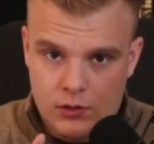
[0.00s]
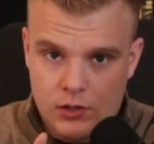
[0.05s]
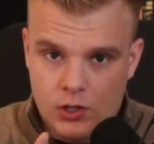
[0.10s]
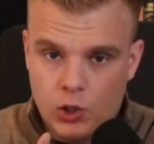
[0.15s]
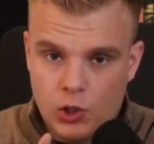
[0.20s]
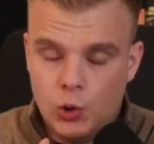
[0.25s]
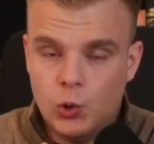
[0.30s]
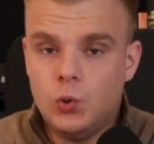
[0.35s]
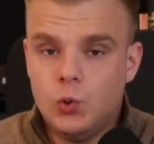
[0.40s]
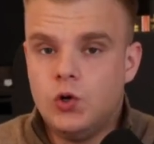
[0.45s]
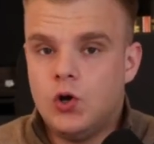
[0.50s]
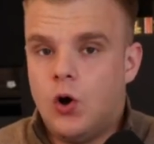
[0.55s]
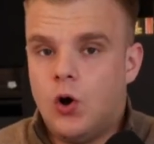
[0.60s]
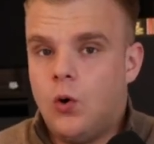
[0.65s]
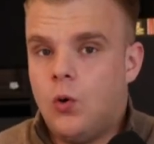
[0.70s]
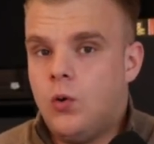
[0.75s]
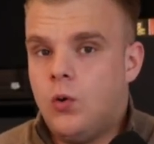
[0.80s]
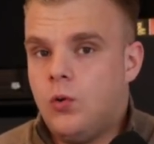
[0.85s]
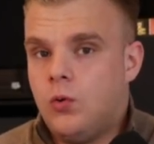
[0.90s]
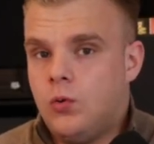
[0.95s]
You
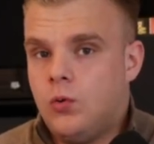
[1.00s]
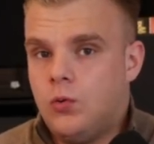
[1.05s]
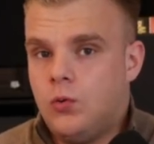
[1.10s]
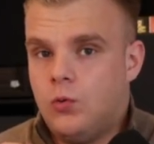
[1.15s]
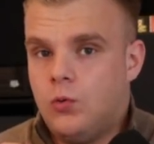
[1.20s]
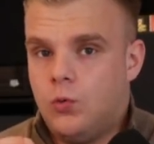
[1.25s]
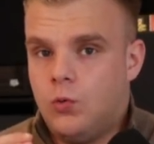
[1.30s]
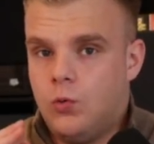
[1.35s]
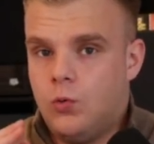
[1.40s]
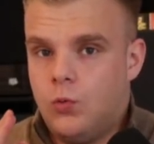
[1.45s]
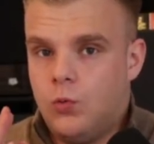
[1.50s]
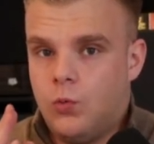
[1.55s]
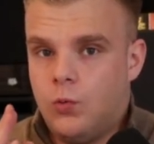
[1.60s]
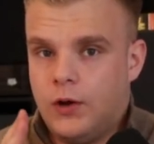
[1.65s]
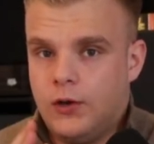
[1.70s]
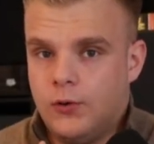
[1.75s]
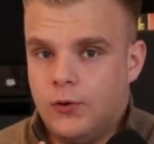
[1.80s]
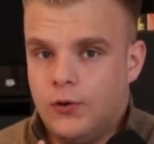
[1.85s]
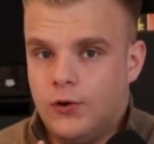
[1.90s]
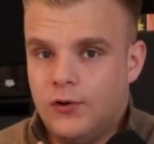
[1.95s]
know
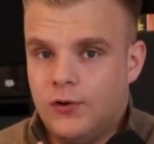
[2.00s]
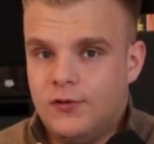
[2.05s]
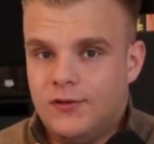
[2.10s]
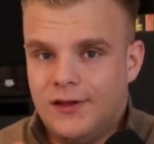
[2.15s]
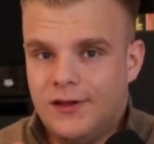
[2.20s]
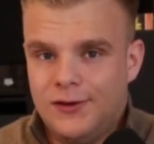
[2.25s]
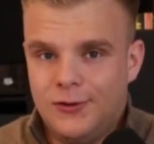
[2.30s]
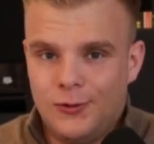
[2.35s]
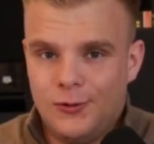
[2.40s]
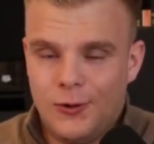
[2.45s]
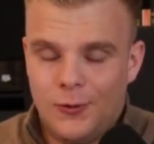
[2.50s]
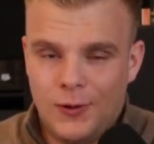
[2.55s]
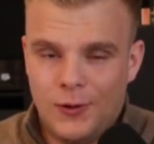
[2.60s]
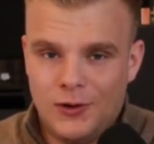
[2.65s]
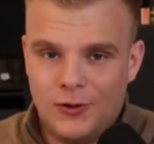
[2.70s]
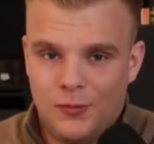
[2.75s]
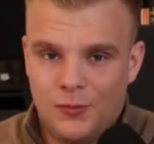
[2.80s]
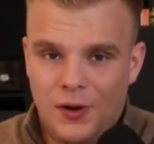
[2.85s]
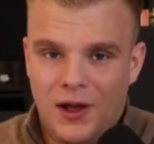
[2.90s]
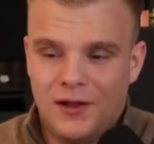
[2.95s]
when you're good and you know when
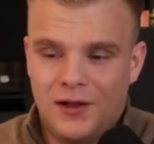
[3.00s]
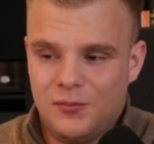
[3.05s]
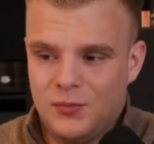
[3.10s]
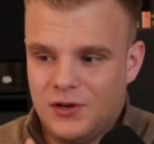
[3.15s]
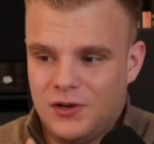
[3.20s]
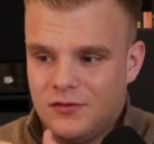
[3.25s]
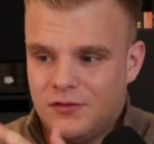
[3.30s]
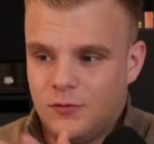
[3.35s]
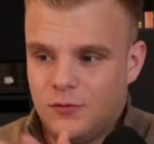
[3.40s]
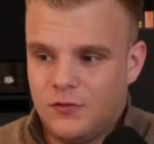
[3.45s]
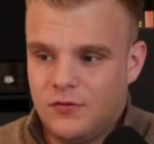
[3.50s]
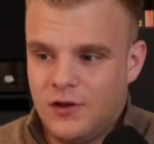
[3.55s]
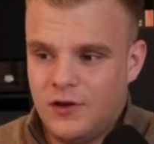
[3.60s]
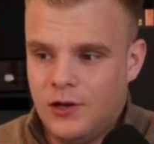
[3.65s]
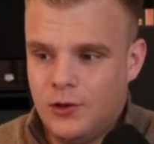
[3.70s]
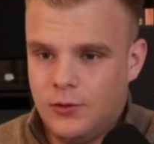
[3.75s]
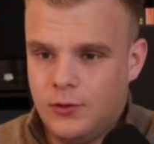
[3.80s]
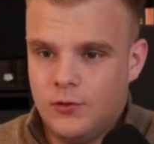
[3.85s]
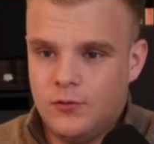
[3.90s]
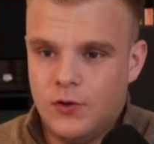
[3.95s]
you're bad, because you
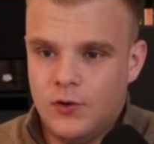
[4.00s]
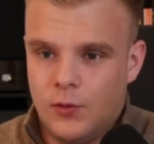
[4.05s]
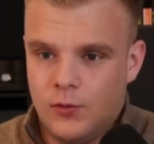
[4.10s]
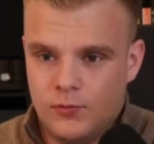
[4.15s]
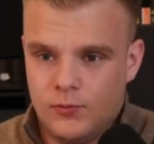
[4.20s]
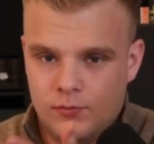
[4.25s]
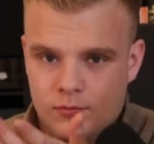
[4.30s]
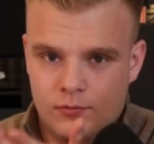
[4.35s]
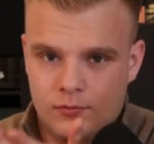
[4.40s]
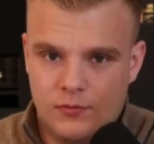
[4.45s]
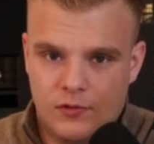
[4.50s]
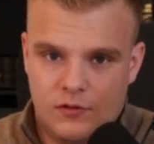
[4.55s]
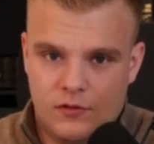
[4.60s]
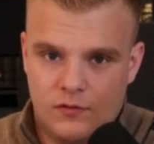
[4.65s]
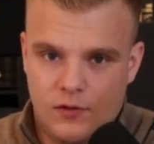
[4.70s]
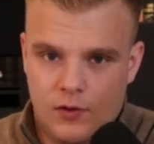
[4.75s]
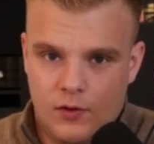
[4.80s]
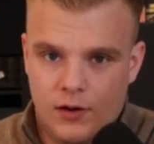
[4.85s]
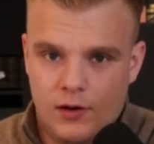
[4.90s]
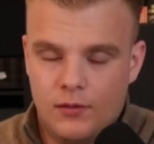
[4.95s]
sell or you don't. It's
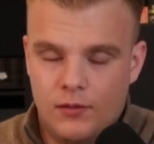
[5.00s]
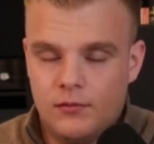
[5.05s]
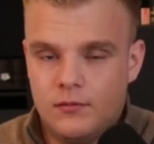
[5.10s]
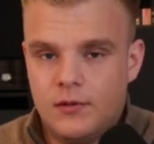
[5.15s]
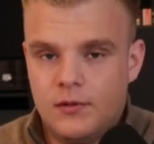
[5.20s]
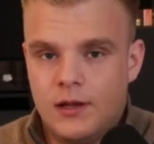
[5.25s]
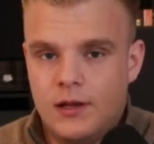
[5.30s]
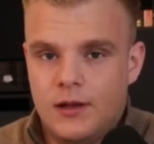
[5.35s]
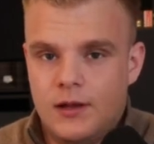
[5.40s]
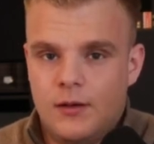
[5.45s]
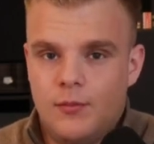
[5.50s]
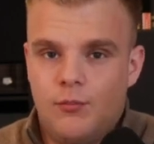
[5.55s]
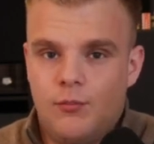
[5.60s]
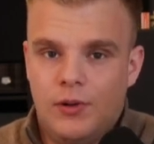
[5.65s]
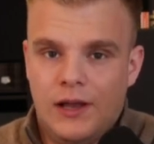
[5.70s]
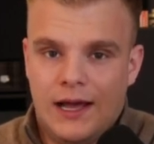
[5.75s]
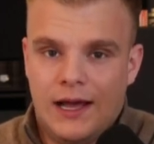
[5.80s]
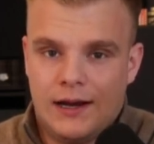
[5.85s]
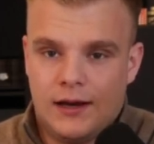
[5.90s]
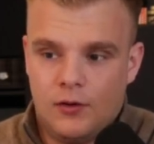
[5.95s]
very
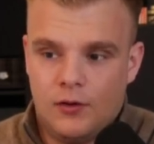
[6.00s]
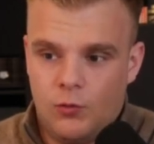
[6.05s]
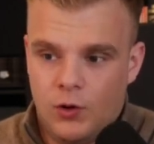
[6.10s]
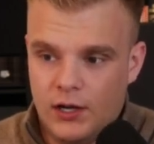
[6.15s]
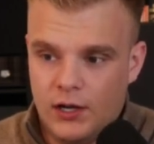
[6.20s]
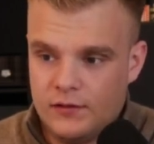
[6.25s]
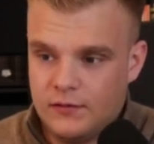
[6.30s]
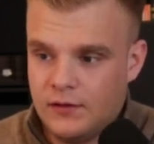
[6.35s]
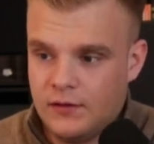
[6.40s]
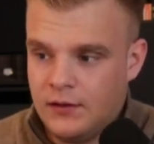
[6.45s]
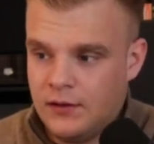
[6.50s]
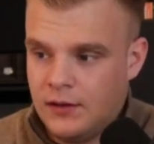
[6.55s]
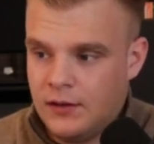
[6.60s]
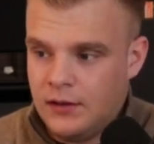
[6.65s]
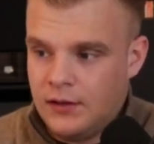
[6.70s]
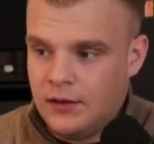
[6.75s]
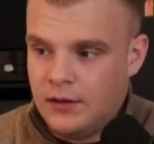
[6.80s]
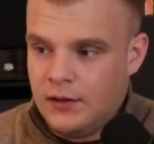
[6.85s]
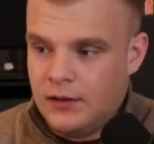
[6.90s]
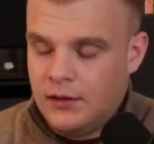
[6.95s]
black and white.
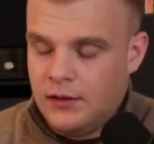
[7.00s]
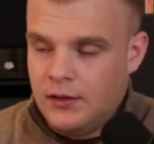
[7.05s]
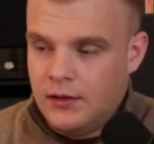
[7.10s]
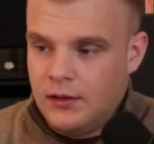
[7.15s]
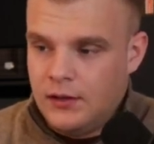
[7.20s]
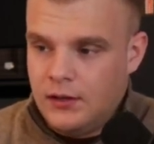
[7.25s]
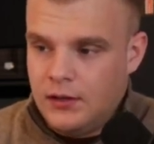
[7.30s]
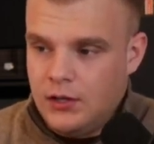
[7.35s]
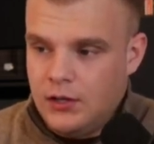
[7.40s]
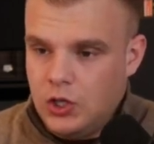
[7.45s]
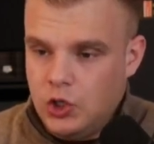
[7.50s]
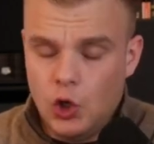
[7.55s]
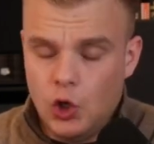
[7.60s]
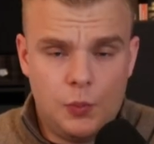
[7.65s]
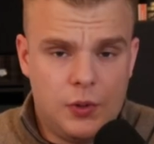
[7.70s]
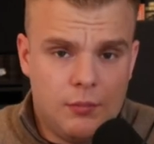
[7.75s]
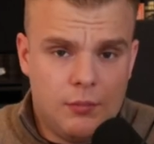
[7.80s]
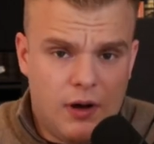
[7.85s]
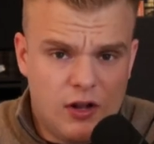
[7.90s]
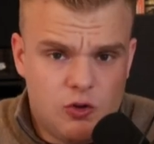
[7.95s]
You'll
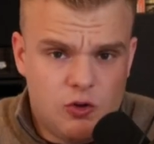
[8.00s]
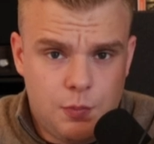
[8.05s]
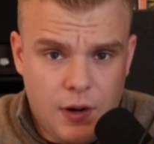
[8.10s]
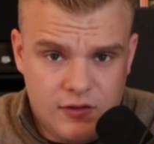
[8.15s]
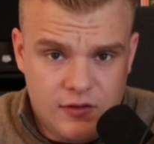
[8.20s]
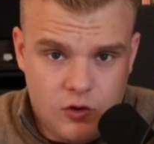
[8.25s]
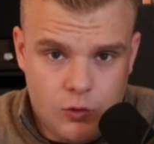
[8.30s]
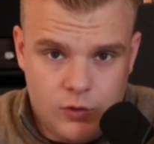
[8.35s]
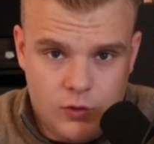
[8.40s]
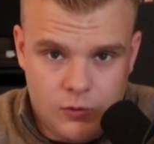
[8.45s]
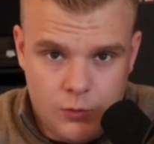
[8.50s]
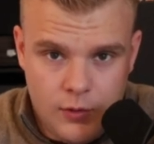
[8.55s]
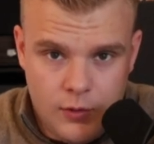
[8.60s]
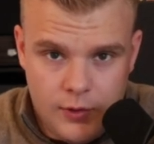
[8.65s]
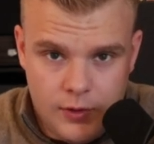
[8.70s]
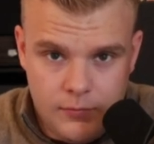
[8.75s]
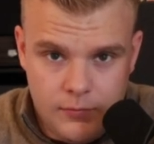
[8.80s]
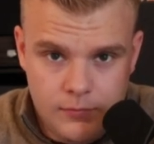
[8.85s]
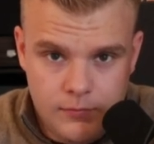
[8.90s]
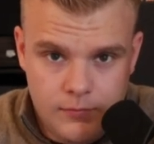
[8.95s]
be much better with
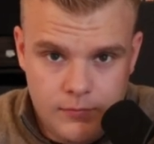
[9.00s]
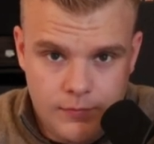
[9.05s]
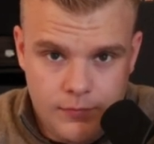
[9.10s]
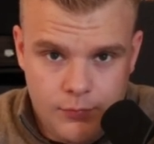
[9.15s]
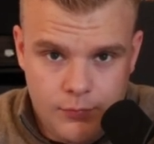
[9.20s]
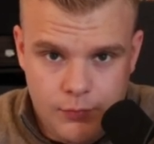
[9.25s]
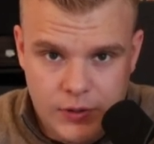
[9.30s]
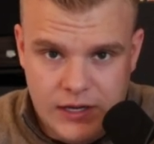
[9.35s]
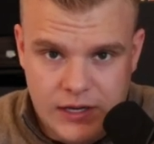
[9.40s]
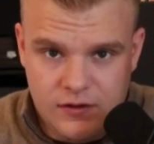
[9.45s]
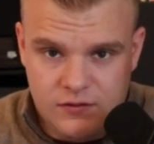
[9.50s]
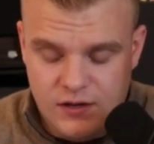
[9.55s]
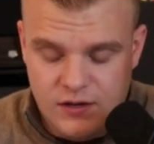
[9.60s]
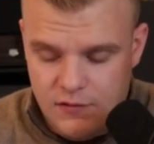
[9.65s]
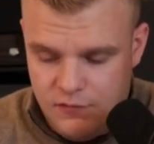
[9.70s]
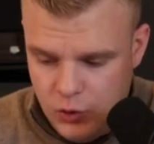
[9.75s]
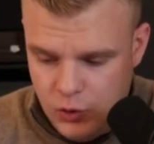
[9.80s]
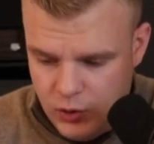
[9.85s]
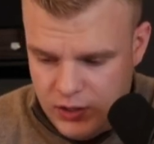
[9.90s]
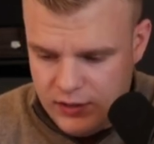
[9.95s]
women, because
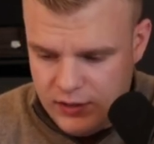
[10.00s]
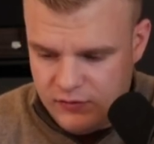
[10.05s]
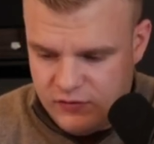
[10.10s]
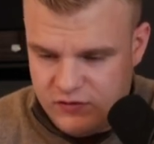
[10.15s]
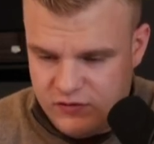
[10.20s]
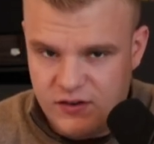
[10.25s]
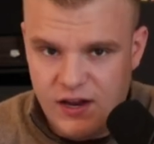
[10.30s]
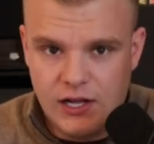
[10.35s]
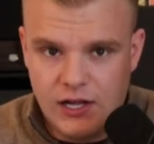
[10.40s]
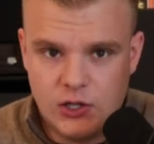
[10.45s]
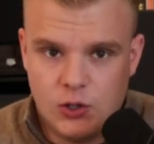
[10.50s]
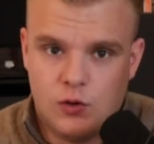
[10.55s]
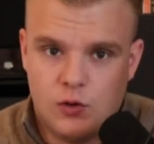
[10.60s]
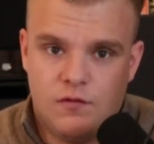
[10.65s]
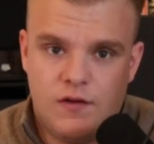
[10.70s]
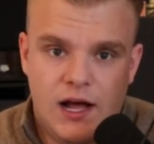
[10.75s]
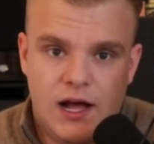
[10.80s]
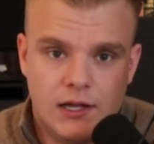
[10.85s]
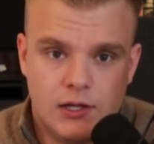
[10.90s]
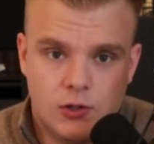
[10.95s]
if you can sell your
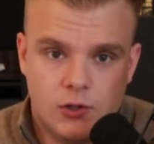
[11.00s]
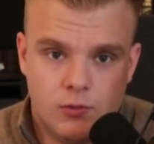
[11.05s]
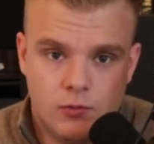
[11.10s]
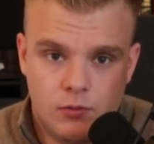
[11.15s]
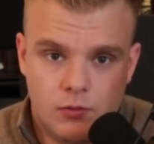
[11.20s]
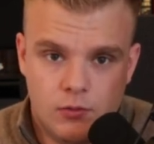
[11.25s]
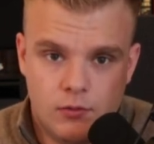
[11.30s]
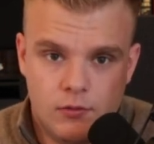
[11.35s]
value